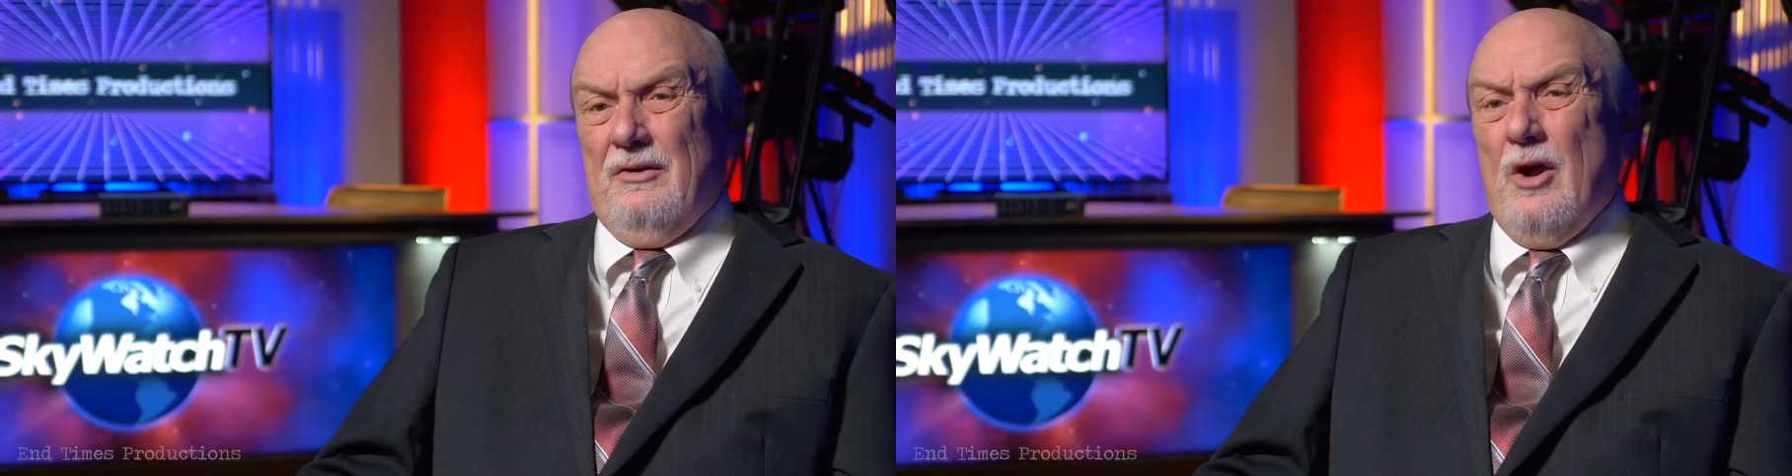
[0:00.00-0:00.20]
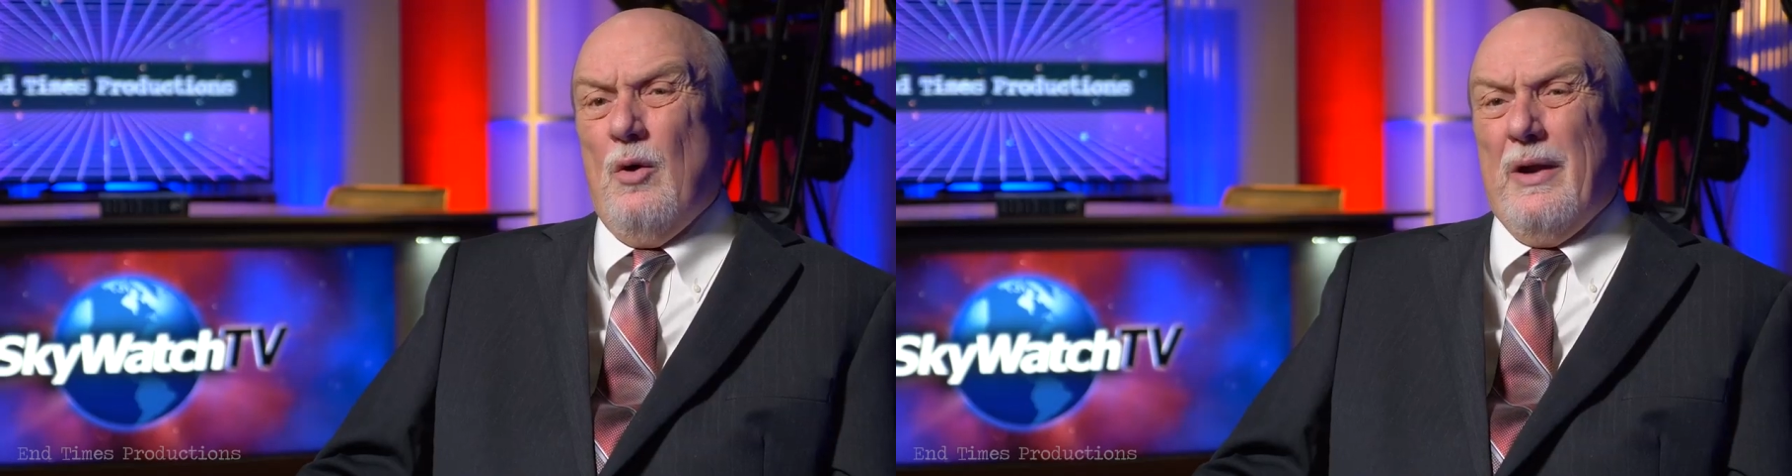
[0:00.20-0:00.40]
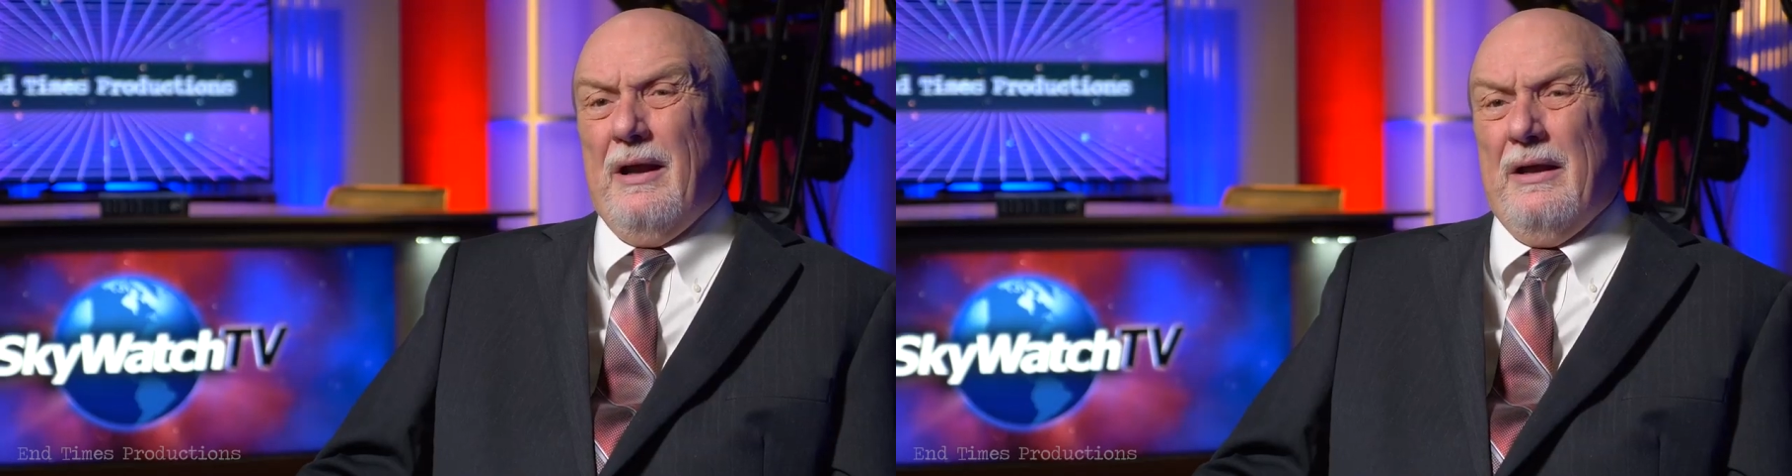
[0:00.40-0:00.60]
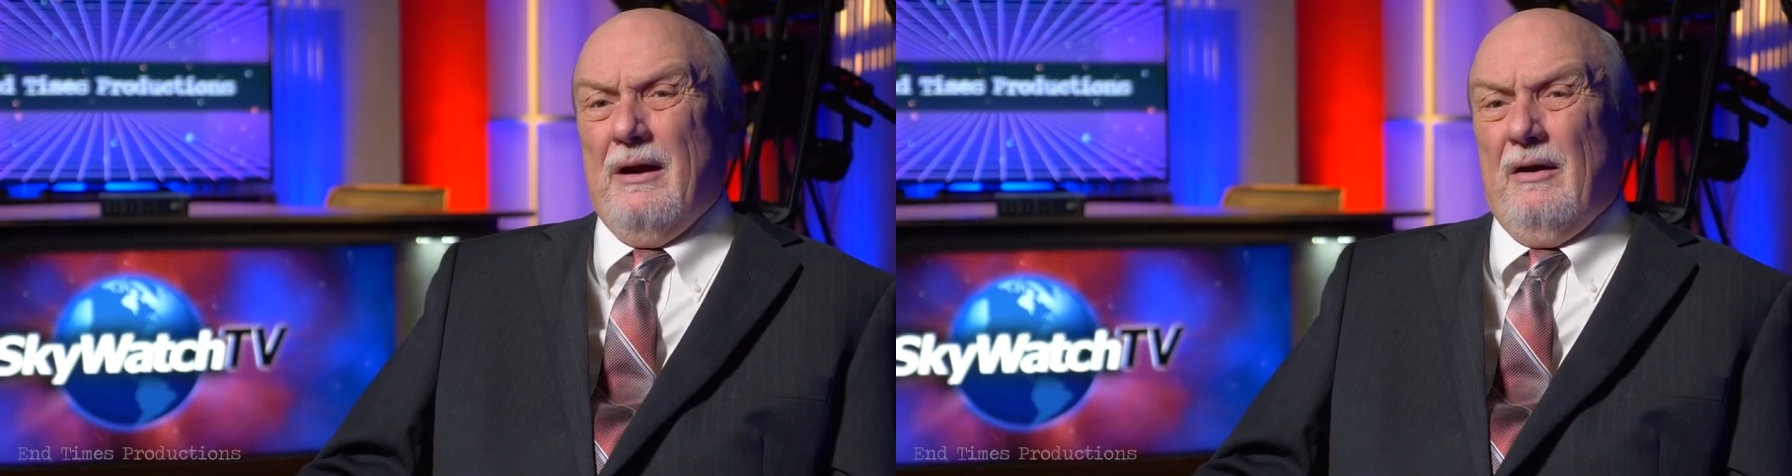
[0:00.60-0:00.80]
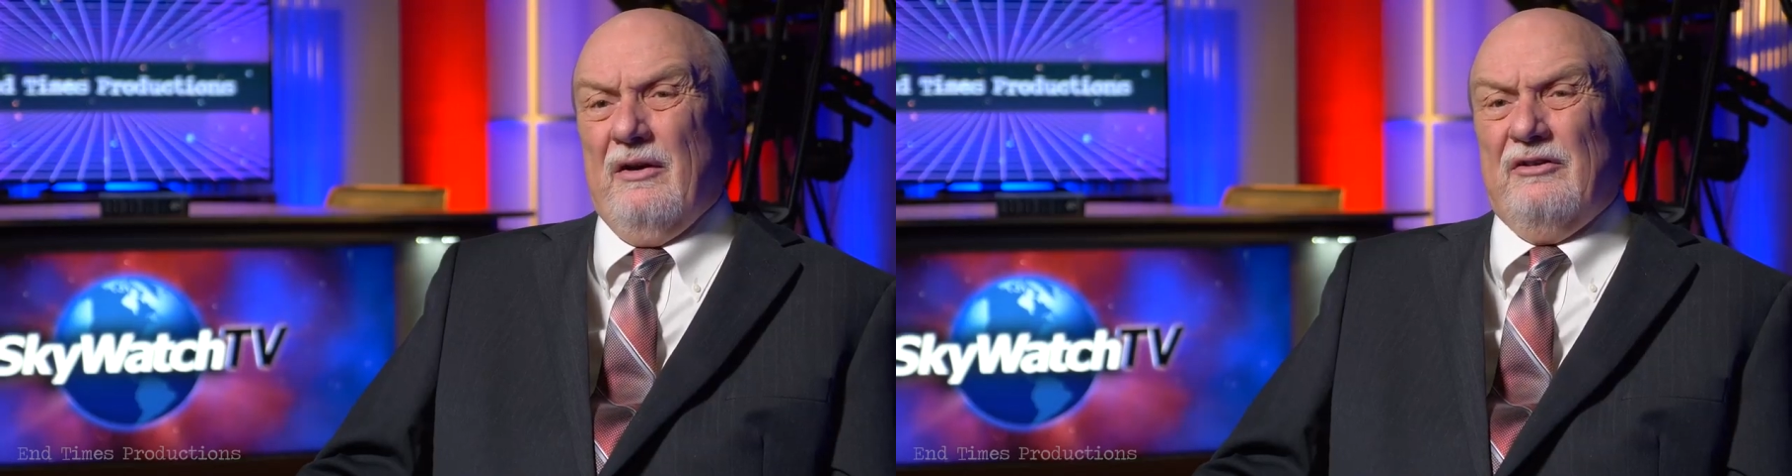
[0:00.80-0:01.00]
knowingly
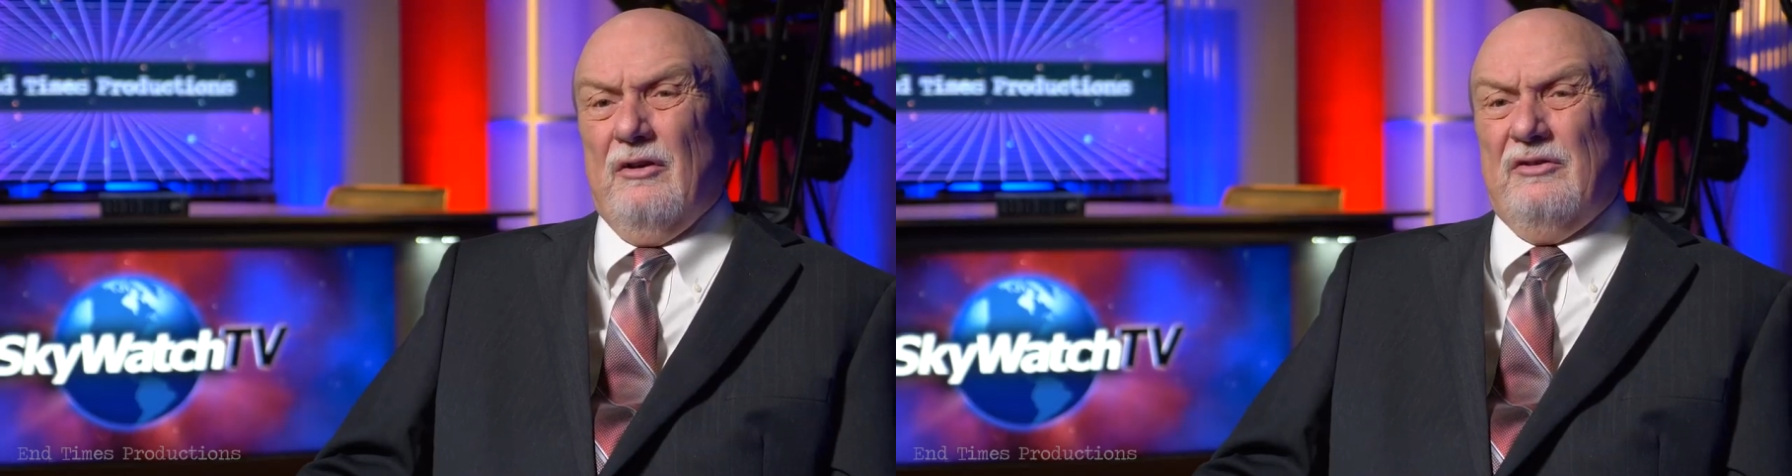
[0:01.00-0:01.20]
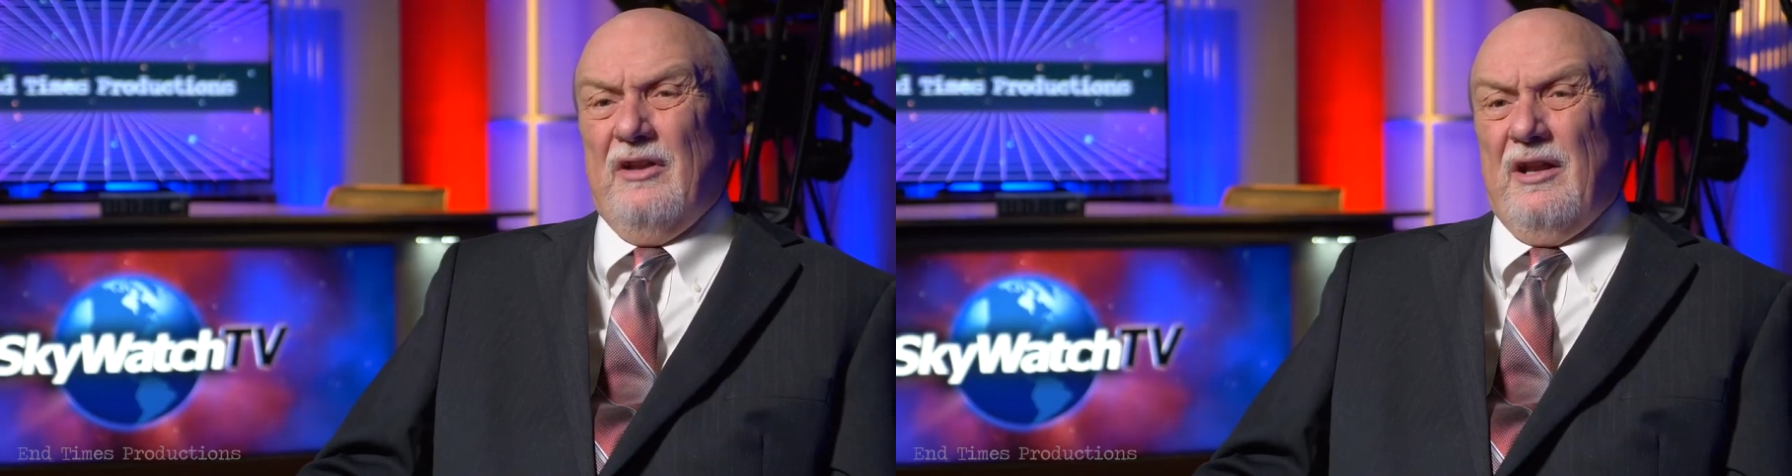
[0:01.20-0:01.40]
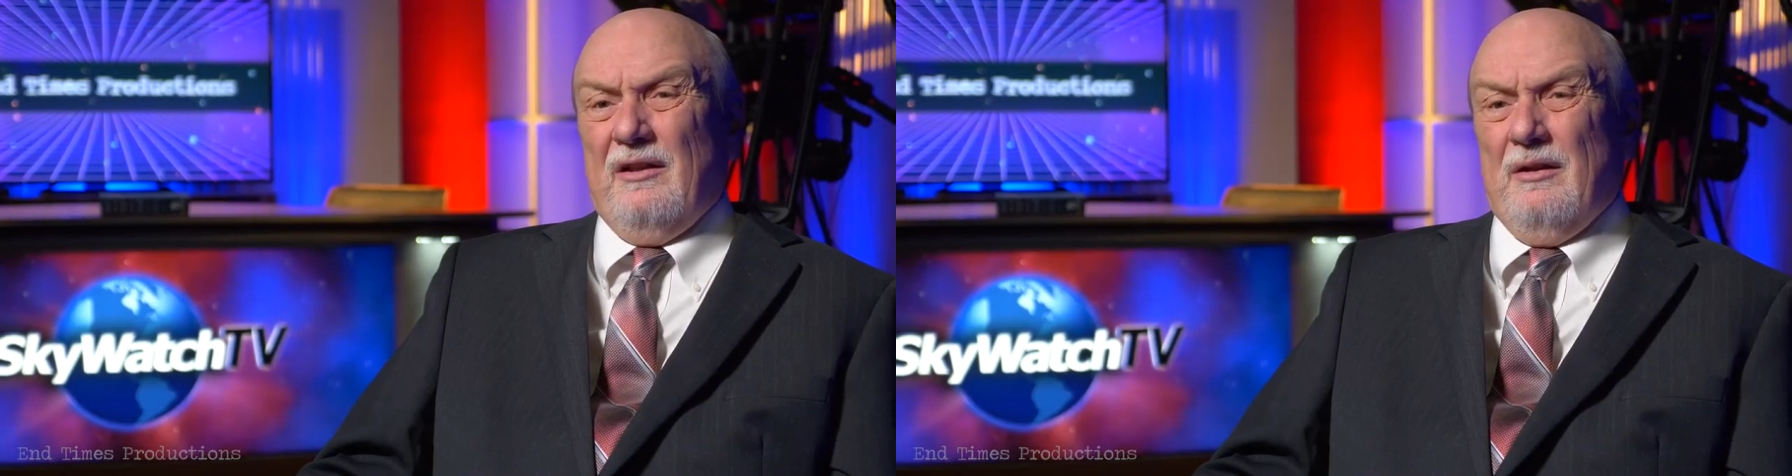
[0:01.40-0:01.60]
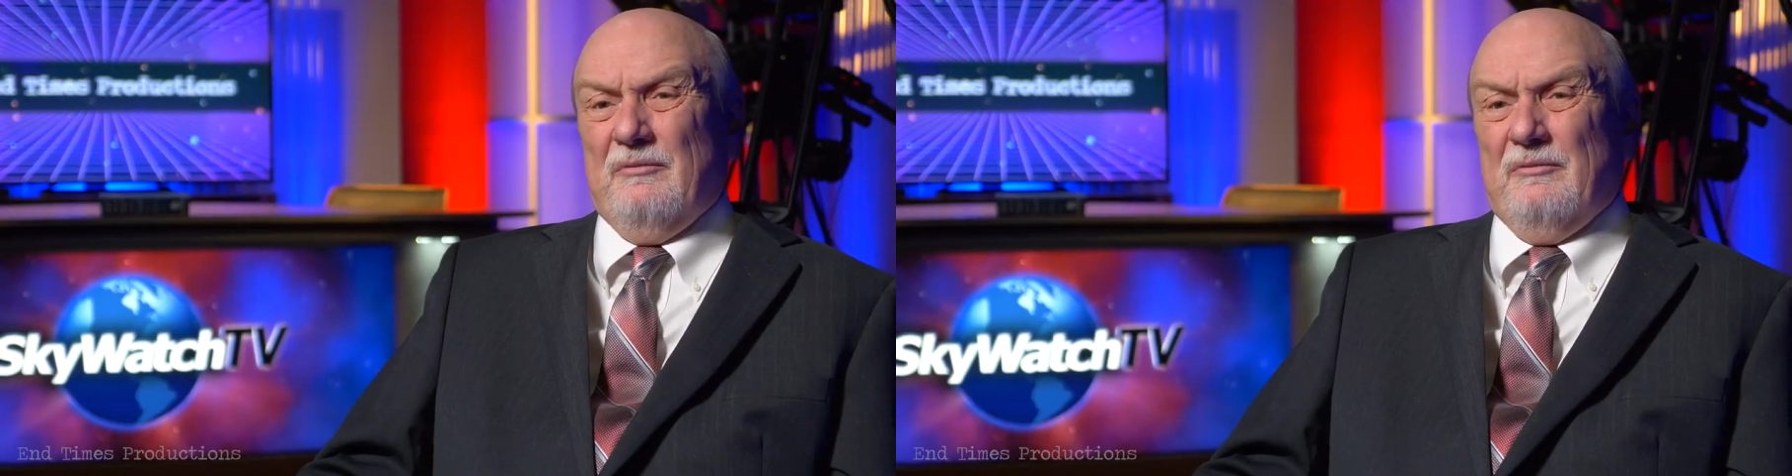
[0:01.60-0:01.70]
are associating